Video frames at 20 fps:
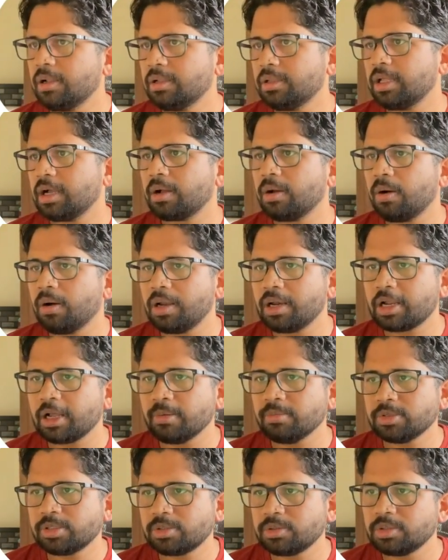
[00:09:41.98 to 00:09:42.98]
the call
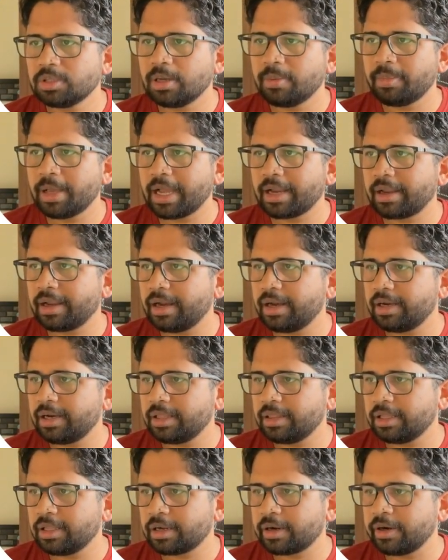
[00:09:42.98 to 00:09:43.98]
comes to the backend
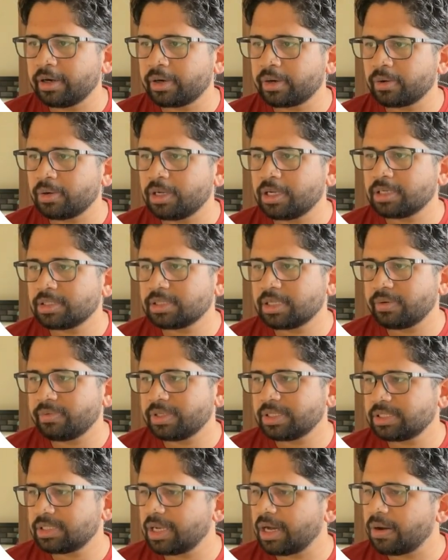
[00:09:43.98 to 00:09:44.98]
and the controller
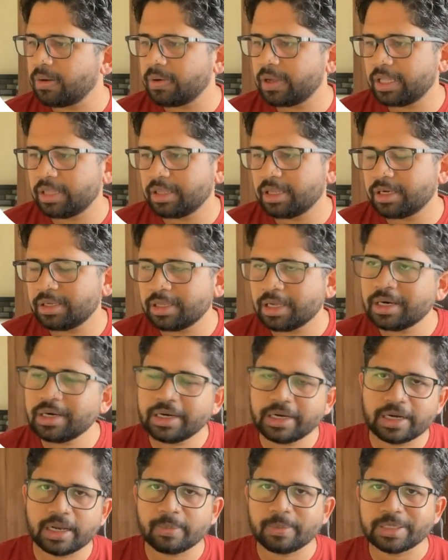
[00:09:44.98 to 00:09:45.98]
service DAO and then the
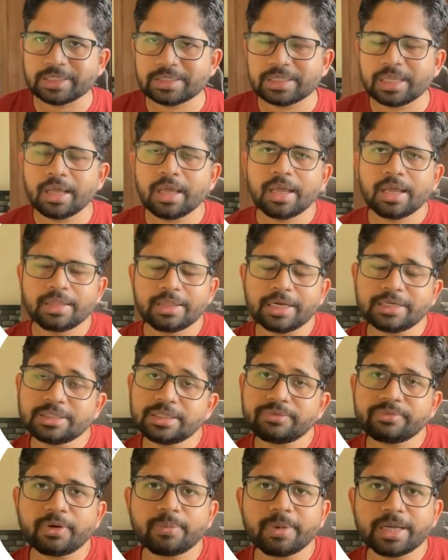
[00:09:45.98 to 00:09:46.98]
database. That's it
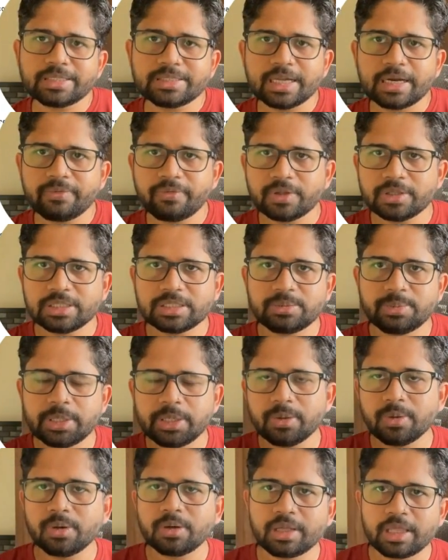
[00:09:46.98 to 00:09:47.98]
from my side for this
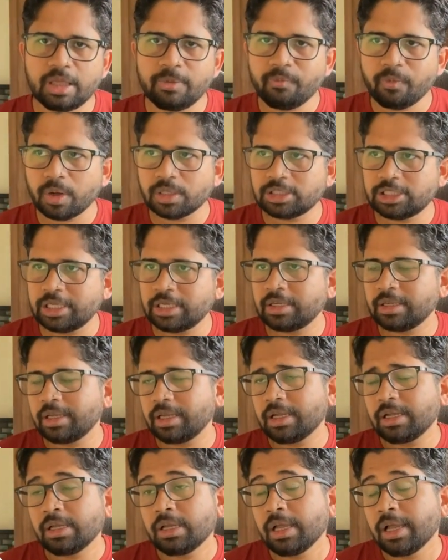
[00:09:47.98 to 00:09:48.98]
video. Keep watching.
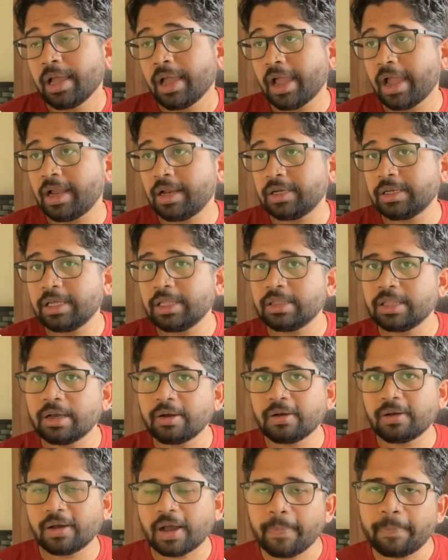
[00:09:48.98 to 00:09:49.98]
And in
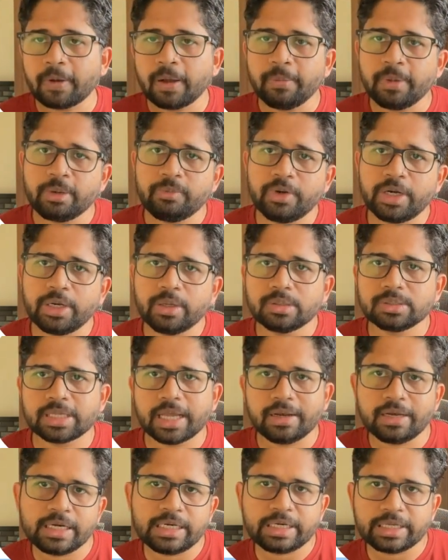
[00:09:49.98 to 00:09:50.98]
the upcoming videos,
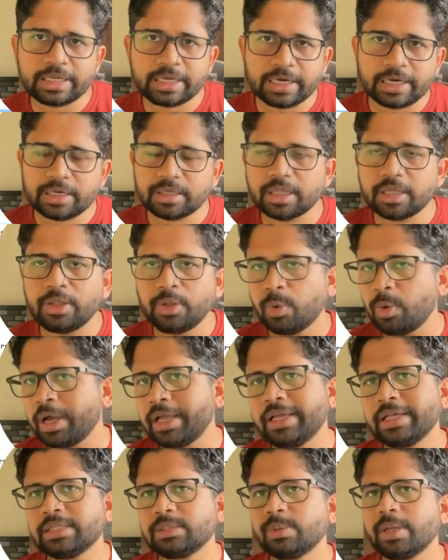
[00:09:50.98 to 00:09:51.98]
I'll integrate the
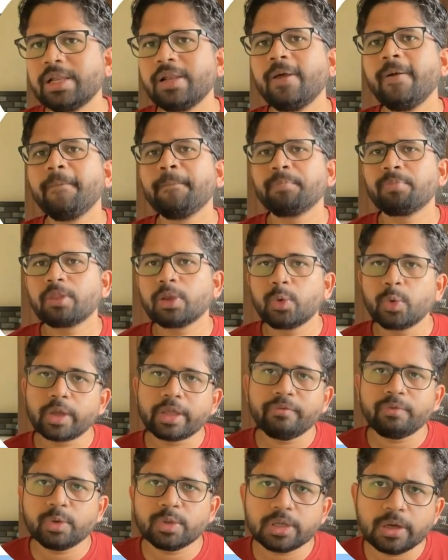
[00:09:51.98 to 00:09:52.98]
UI as well to
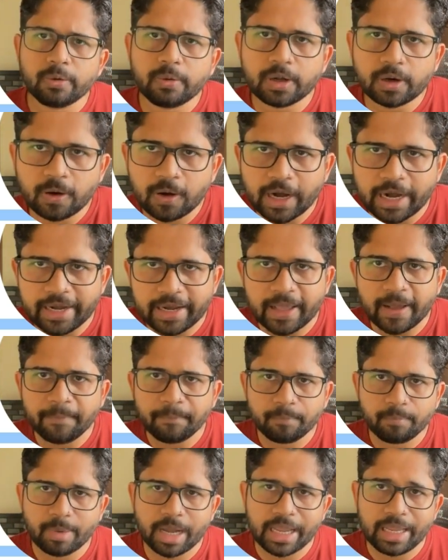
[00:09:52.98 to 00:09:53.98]
give you the overall idea.
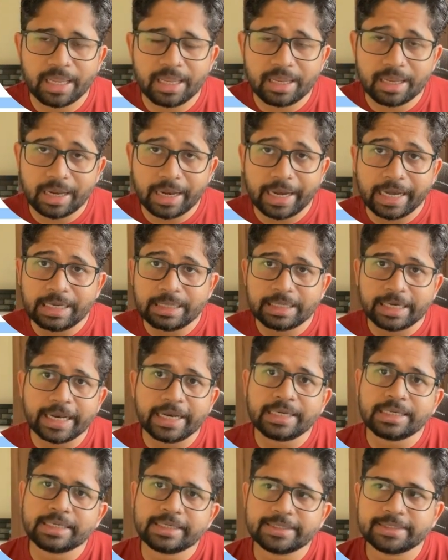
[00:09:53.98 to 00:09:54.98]
My
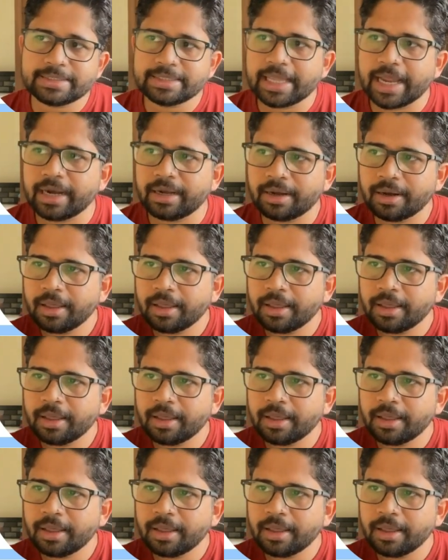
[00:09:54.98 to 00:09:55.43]
intent is that